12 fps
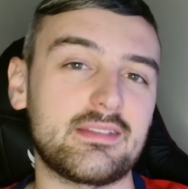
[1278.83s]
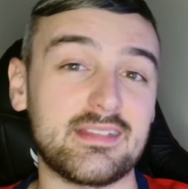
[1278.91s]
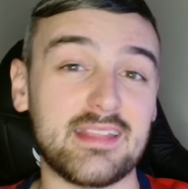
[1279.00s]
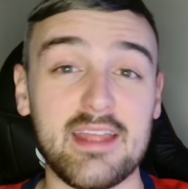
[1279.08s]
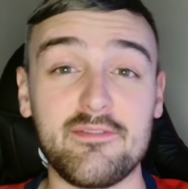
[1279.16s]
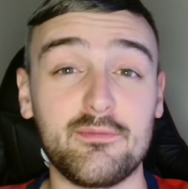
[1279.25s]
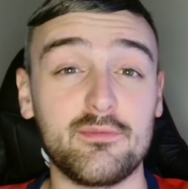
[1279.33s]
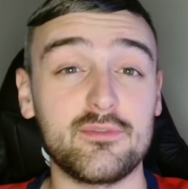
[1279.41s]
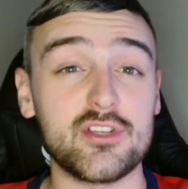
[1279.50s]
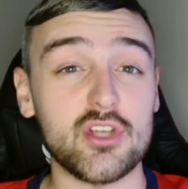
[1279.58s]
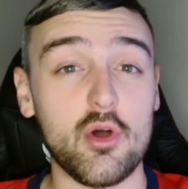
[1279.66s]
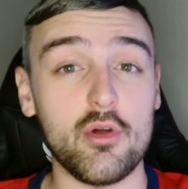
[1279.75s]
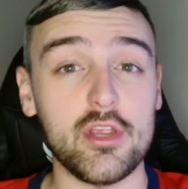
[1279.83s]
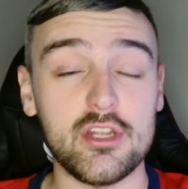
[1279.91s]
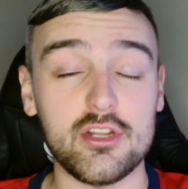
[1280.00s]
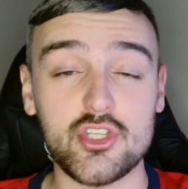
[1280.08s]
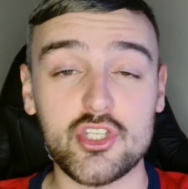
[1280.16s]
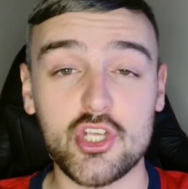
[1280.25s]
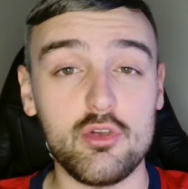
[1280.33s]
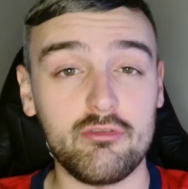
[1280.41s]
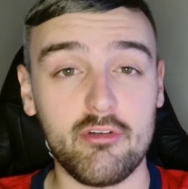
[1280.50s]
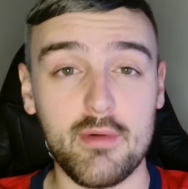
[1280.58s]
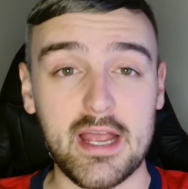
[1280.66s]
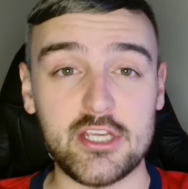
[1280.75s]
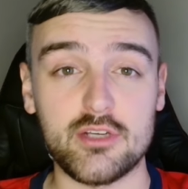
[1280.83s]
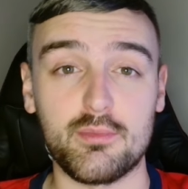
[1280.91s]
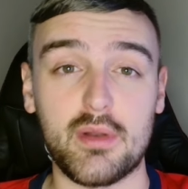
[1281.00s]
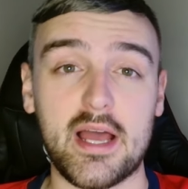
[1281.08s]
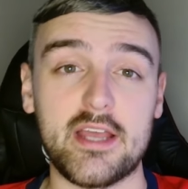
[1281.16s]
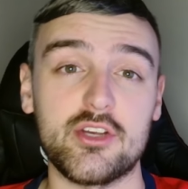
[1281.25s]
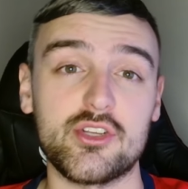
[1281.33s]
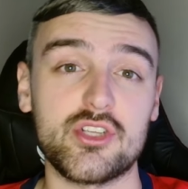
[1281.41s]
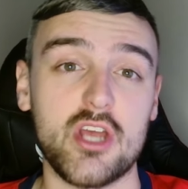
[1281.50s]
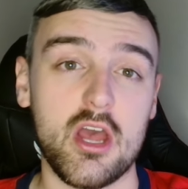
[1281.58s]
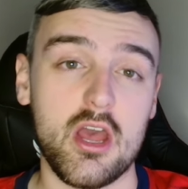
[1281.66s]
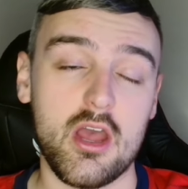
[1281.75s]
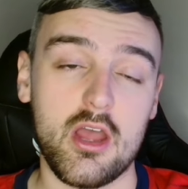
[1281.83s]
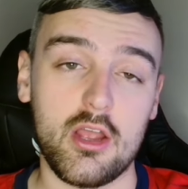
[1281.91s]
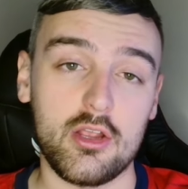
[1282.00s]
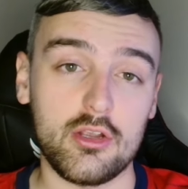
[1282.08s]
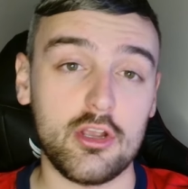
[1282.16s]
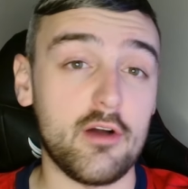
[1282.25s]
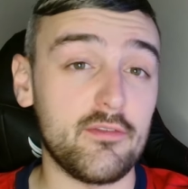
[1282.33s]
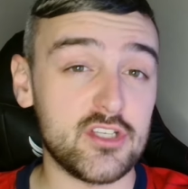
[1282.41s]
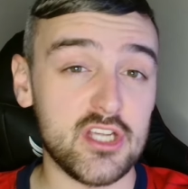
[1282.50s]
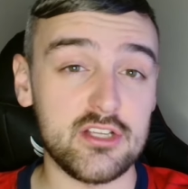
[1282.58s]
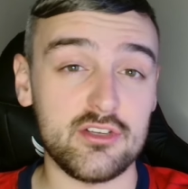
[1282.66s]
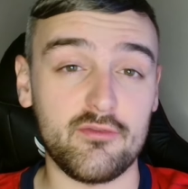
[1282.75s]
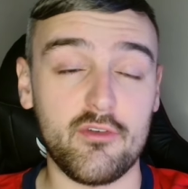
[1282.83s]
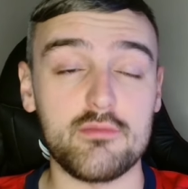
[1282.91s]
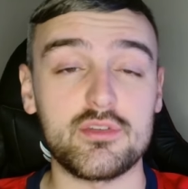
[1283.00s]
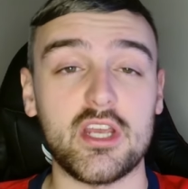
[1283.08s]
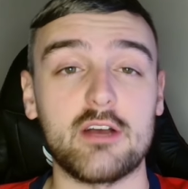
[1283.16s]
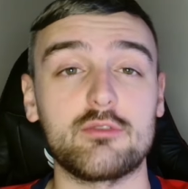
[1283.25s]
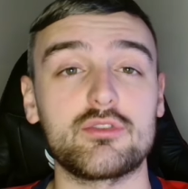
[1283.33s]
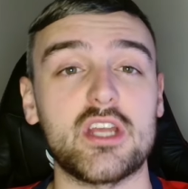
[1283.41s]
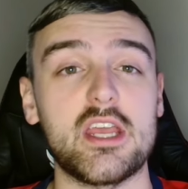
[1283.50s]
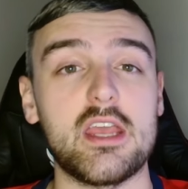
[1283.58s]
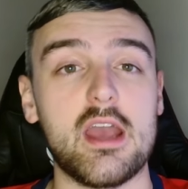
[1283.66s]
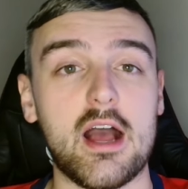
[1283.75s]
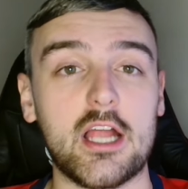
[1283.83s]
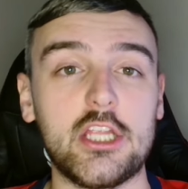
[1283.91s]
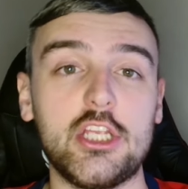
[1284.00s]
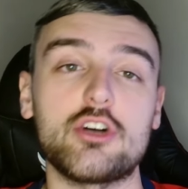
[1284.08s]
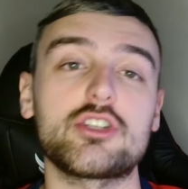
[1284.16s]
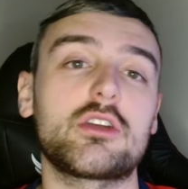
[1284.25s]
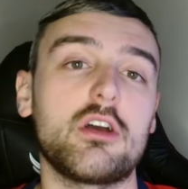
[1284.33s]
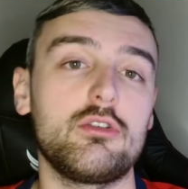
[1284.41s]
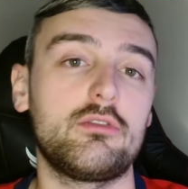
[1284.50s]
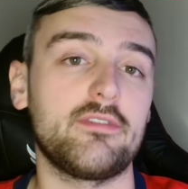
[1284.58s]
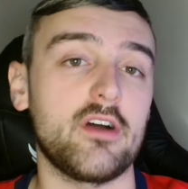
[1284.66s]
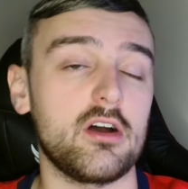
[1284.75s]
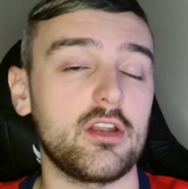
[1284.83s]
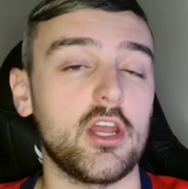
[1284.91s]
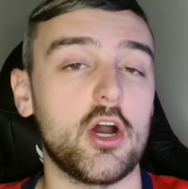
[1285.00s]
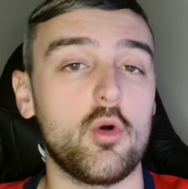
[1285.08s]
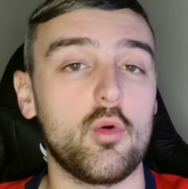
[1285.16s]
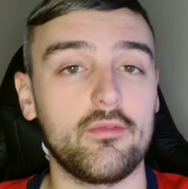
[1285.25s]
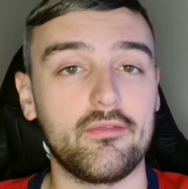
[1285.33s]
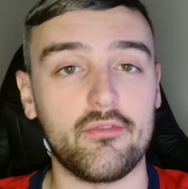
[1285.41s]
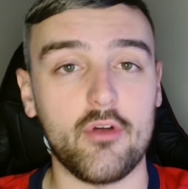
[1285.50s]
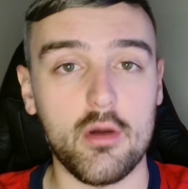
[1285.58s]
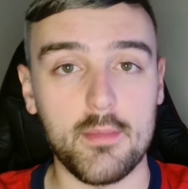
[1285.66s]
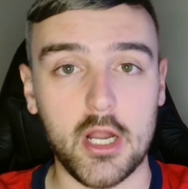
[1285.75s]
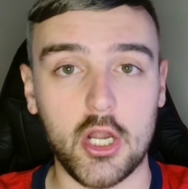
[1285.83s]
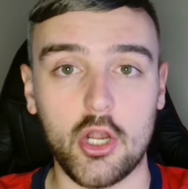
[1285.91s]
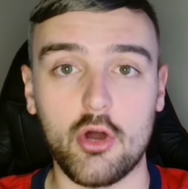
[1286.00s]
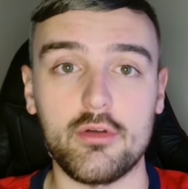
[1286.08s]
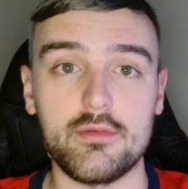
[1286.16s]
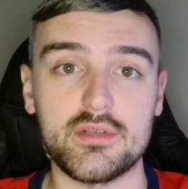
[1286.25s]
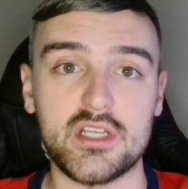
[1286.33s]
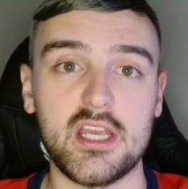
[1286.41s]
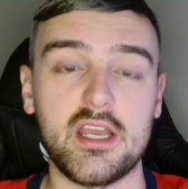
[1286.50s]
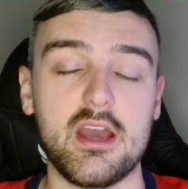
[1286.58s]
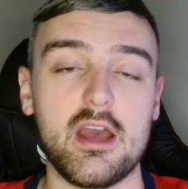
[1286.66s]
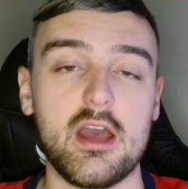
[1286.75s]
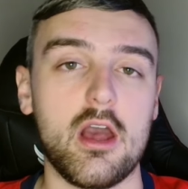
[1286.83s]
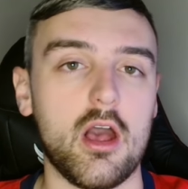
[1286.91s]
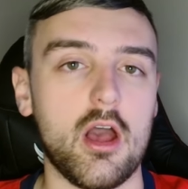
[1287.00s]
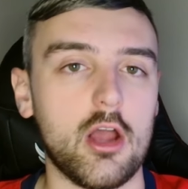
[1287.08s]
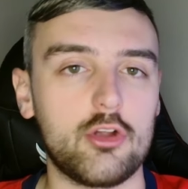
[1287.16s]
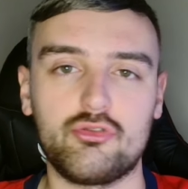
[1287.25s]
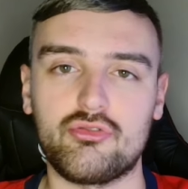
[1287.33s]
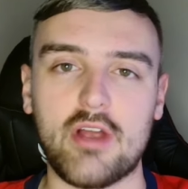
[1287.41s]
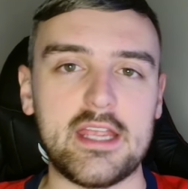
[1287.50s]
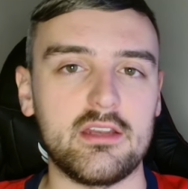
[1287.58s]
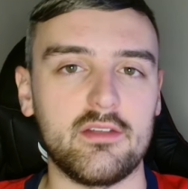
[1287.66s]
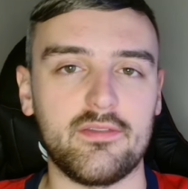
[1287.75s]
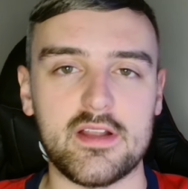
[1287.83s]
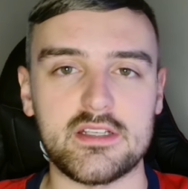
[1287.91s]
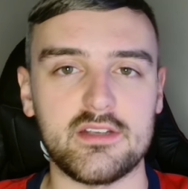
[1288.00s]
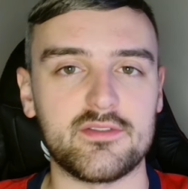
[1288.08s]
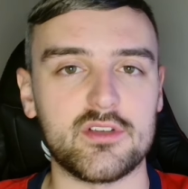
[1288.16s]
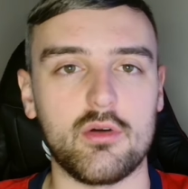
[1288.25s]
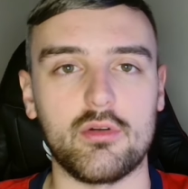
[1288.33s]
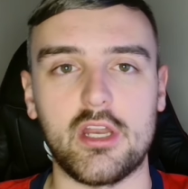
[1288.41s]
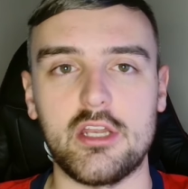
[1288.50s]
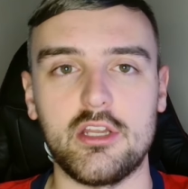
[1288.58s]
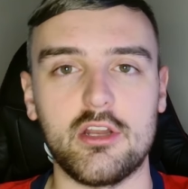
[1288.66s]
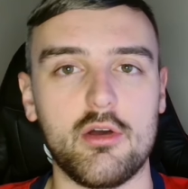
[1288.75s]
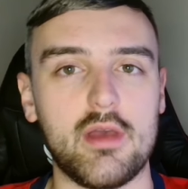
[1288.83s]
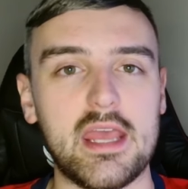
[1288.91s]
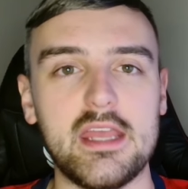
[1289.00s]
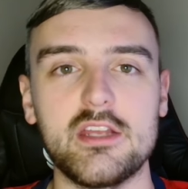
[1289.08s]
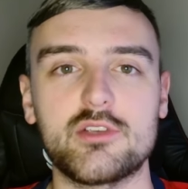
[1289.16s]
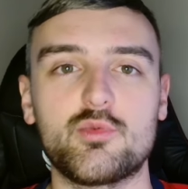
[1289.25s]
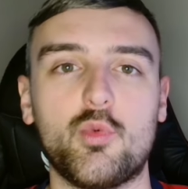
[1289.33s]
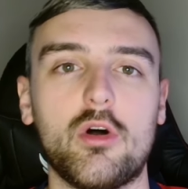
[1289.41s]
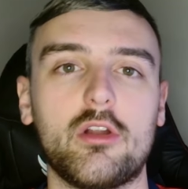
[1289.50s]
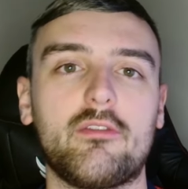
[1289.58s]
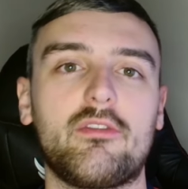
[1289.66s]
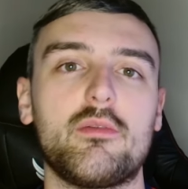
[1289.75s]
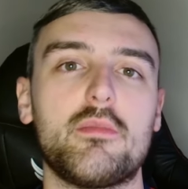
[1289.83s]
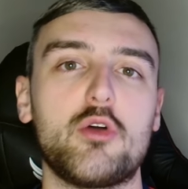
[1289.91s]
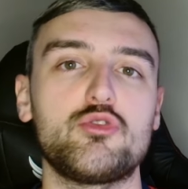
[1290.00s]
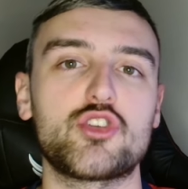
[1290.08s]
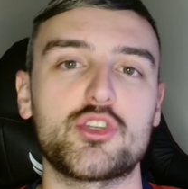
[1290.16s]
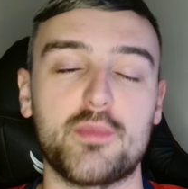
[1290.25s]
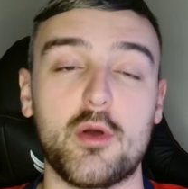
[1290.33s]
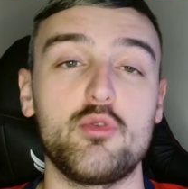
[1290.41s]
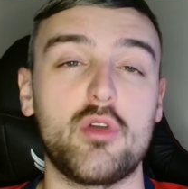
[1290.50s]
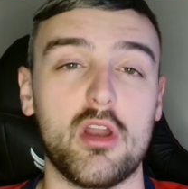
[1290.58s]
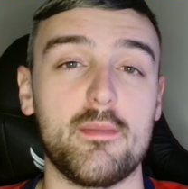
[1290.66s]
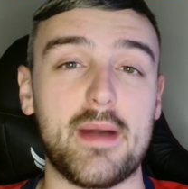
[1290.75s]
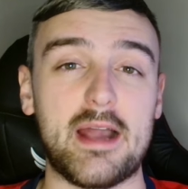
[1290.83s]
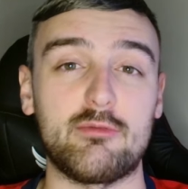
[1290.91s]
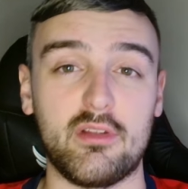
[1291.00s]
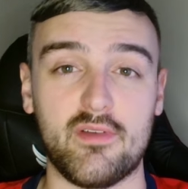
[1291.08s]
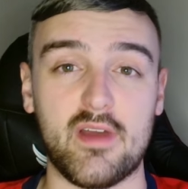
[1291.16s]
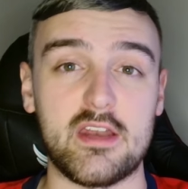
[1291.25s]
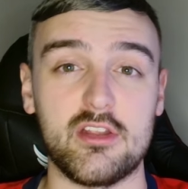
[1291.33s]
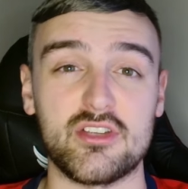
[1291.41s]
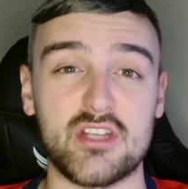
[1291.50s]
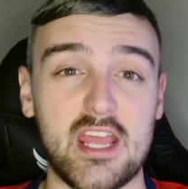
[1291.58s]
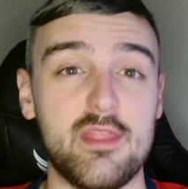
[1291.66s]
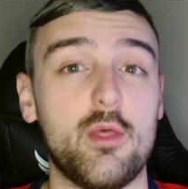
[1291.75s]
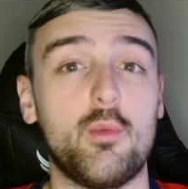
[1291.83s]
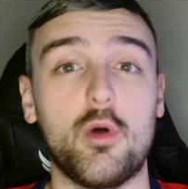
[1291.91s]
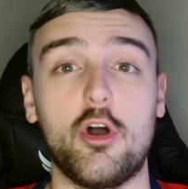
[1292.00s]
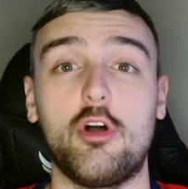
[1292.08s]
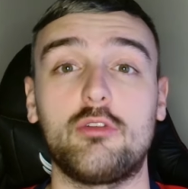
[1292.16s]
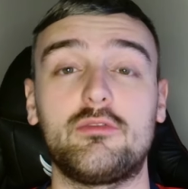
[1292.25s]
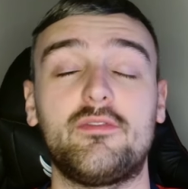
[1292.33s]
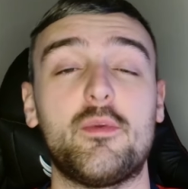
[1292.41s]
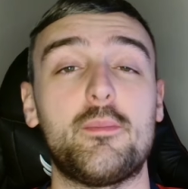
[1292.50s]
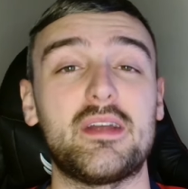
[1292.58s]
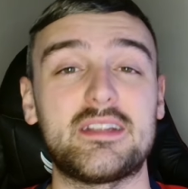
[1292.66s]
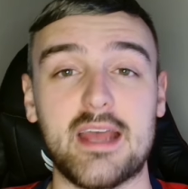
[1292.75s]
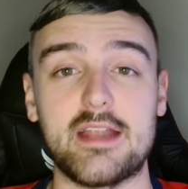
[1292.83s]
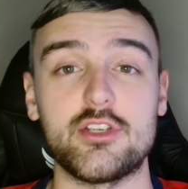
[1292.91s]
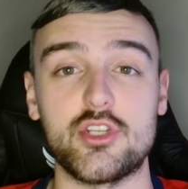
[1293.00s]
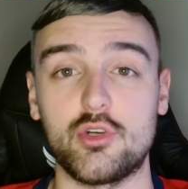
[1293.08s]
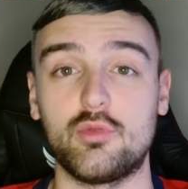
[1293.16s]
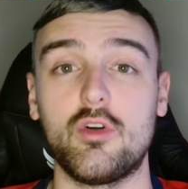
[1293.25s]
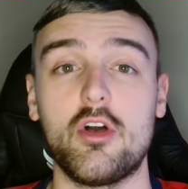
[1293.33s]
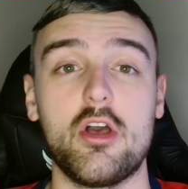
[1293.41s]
They've signed two Croatian players, Kovacic from Chelsea and Josko Gvardiol from Leipzig. A great defensive signing. You know, he is one of the most spoken about defenders in the world for potential.